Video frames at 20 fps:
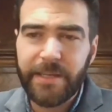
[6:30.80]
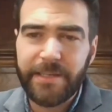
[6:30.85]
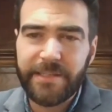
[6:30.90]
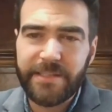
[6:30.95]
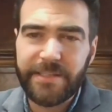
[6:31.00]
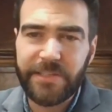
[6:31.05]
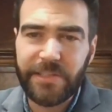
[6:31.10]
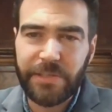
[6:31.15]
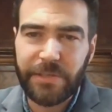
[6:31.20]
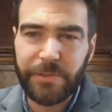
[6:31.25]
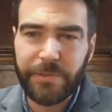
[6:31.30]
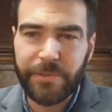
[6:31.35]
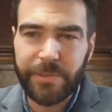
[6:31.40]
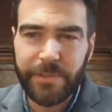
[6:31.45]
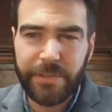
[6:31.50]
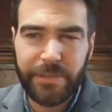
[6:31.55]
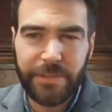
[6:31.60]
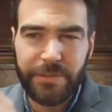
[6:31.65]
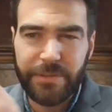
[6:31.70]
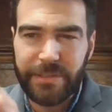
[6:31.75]
So
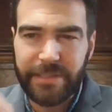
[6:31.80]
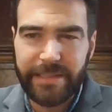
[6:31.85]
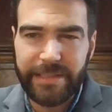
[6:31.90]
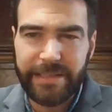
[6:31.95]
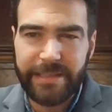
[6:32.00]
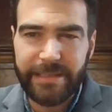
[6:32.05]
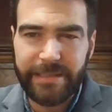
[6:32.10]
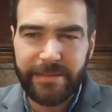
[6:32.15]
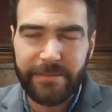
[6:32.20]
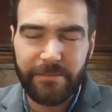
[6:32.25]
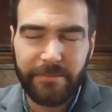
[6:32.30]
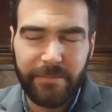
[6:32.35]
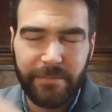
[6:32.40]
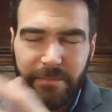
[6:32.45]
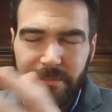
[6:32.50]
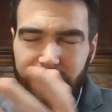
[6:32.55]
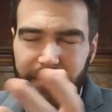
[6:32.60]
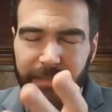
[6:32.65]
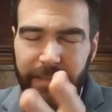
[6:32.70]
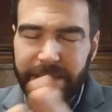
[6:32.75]
usually
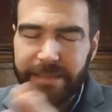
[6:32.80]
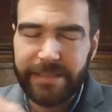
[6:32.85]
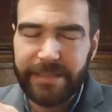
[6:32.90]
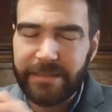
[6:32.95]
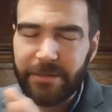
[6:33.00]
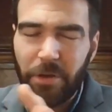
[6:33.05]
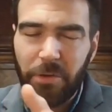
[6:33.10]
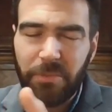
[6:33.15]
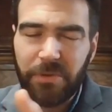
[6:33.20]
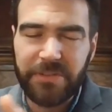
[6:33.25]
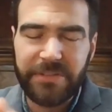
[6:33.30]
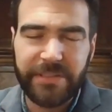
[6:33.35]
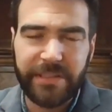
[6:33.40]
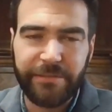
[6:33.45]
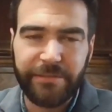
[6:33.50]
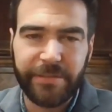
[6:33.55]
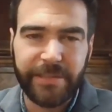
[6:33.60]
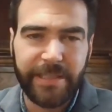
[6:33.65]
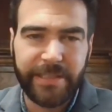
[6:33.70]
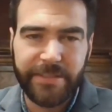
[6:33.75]
like that almost
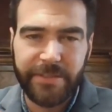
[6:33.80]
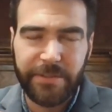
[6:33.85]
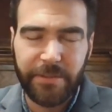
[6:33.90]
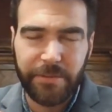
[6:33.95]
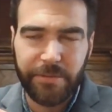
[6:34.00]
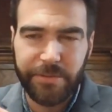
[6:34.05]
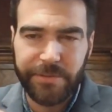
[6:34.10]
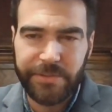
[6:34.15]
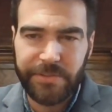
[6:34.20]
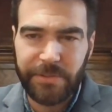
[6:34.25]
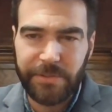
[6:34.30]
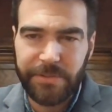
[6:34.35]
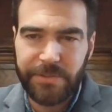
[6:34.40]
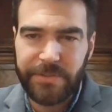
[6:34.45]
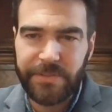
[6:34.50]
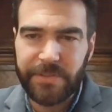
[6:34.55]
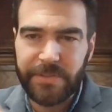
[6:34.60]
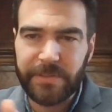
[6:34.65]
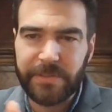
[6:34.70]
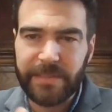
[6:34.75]
never gets good
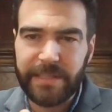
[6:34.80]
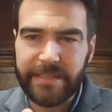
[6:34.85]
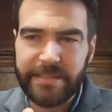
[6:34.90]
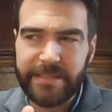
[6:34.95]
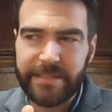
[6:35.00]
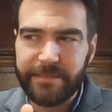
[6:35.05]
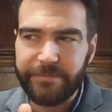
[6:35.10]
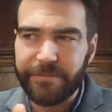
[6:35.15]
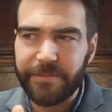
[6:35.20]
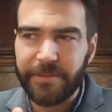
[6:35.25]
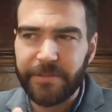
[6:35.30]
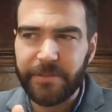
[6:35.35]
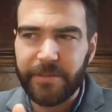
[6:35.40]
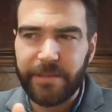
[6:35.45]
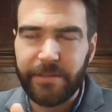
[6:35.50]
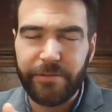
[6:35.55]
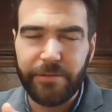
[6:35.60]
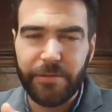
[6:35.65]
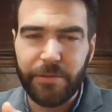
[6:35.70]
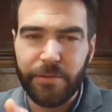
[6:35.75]
results unless if
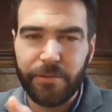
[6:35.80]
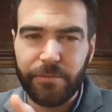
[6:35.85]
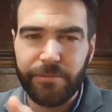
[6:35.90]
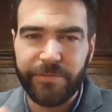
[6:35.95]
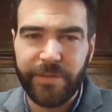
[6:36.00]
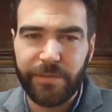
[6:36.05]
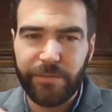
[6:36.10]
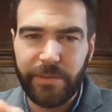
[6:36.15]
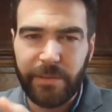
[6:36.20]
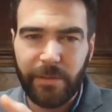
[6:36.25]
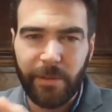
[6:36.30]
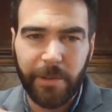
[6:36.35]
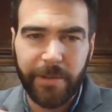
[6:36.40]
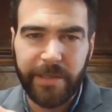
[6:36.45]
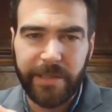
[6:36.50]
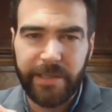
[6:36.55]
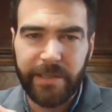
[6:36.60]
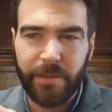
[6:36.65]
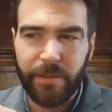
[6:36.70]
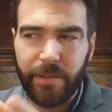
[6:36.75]
you're very
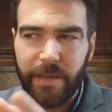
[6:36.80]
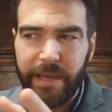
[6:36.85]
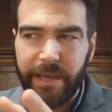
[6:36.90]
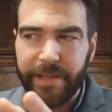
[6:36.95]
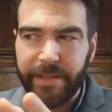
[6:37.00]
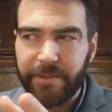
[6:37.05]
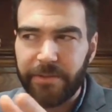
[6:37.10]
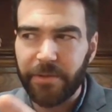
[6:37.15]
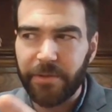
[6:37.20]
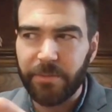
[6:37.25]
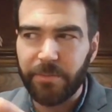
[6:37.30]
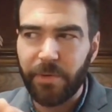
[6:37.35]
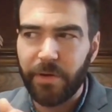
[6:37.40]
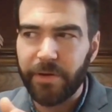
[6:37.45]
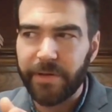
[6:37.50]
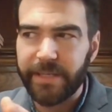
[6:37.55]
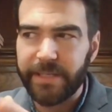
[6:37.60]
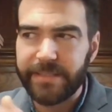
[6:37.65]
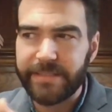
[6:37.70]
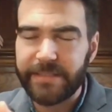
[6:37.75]
lucky and your
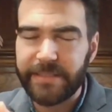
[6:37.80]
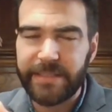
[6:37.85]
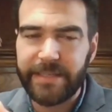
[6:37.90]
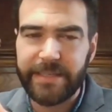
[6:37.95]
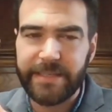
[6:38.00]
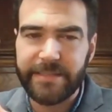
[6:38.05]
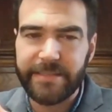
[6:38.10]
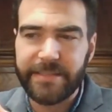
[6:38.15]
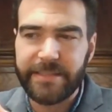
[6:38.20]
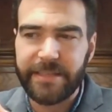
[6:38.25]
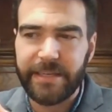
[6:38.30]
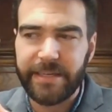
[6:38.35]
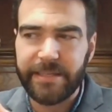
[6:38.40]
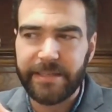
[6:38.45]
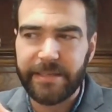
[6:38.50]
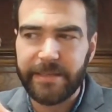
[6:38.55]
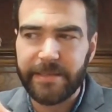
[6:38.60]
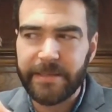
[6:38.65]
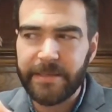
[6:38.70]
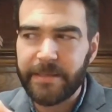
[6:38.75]
market is kind
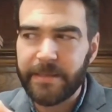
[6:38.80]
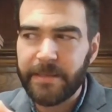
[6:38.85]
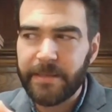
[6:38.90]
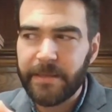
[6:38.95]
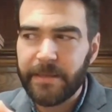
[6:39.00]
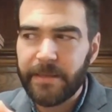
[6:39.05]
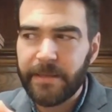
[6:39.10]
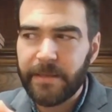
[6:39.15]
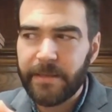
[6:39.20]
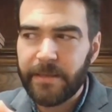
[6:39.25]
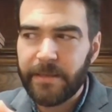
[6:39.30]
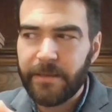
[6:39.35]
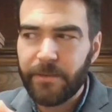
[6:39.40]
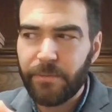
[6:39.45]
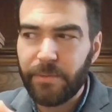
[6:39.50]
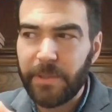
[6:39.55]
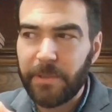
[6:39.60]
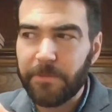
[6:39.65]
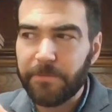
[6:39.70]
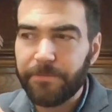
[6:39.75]
of,
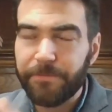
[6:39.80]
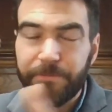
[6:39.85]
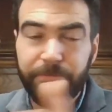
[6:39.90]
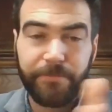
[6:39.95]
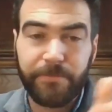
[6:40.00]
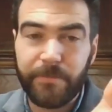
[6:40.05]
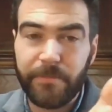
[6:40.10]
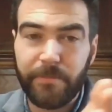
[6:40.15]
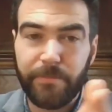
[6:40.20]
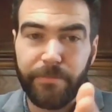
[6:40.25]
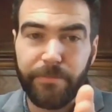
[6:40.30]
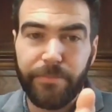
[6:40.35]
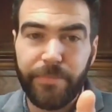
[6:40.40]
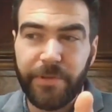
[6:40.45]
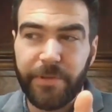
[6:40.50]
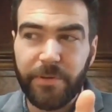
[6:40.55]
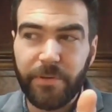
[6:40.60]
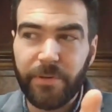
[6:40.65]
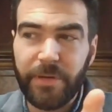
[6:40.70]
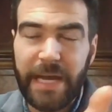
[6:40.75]
well,
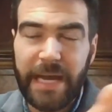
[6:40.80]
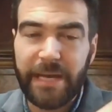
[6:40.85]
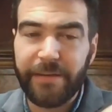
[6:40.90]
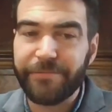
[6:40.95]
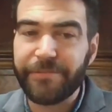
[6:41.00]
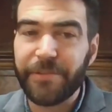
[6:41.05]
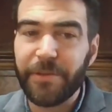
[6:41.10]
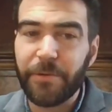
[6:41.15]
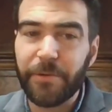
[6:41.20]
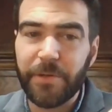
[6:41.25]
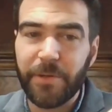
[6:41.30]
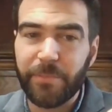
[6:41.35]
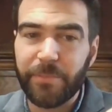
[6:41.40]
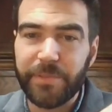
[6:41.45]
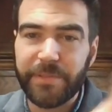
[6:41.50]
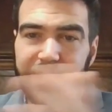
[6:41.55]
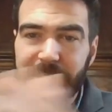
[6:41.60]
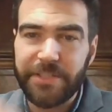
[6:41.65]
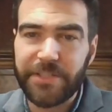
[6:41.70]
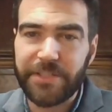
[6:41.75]
you have no
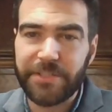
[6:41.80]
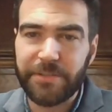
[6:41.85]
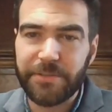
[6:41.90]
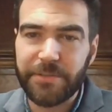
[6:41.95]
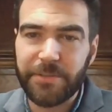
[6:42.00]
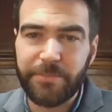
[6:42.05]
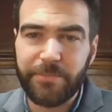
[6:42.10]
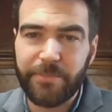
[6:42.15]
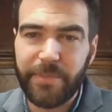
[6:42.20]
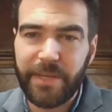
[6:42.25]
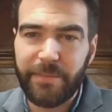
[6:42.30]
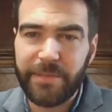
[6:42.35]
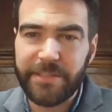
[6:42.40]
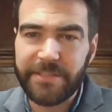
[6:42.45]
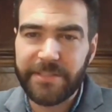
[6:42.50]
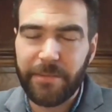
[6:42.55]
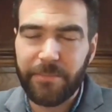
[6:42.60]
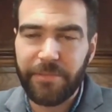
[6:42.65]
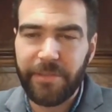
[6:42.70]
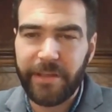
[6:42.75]
competition or maybe
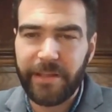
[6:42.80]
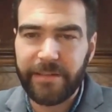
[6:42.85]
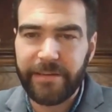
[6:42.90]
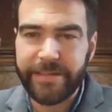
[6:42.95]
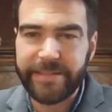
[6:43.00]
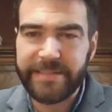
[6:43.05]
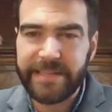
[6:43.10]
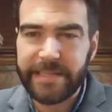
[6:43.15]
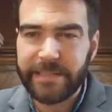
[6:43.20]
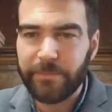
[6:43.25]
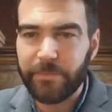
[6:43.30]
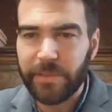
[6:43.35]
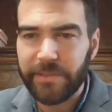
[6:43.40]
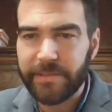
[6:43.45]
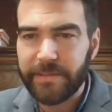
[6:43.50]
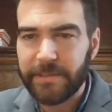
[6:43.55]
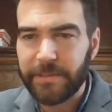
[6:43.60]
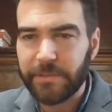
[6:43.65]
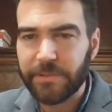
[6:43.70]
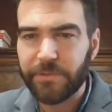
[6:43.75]
something like that.
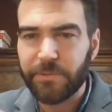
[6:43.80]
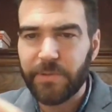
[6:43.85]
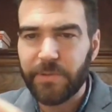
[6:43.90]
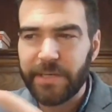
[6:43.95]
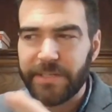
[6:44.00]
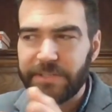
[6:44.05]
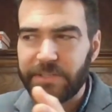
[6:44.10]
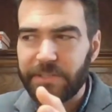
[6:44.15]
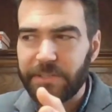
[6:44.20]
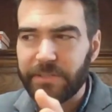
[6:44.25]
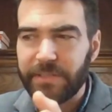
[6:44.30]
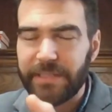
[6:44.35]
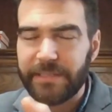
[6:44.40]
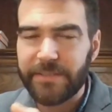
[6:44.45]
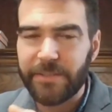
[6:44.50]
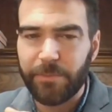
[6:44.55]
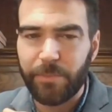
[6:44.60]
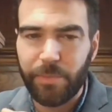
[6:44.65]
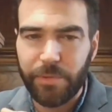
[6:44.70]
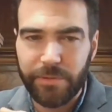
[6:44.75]
But otherwise, you need
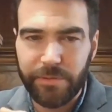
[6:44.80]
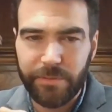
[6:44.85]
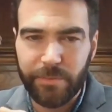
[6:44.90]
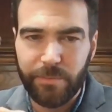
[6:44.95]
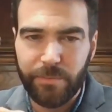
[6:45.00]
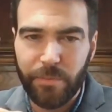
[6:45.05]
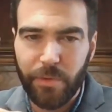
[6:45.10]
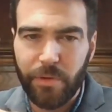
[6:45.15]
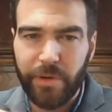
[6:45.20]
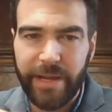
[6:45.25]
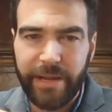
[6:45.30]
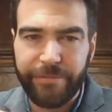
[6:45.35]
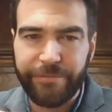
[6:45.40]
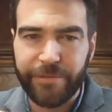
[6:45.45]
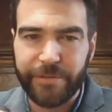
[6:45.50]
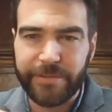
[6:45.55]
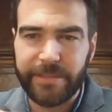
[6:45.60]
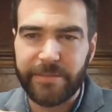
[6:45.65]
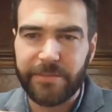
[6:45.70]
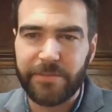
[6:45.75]
to put more
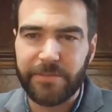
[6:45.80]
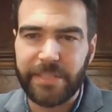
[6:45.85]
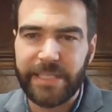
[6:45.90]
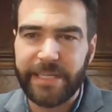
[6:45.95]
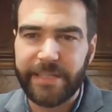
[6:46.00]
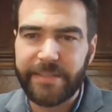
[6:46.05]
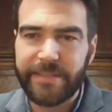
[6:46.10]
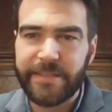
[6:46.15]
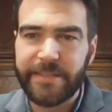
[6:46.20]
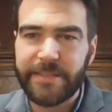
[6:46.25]
effort into that.